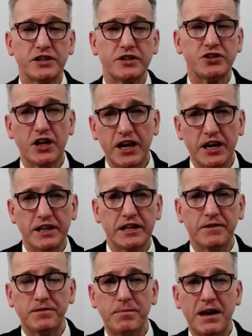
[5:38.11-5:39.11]
share the
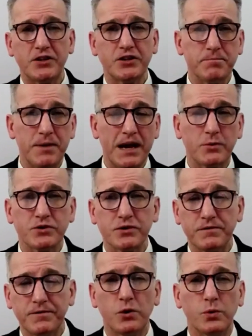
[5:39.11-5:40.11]
information backwards and
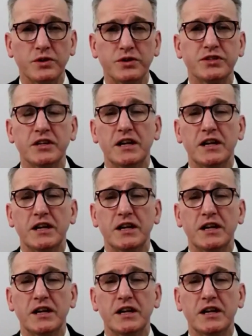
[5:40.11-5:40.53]
forwards,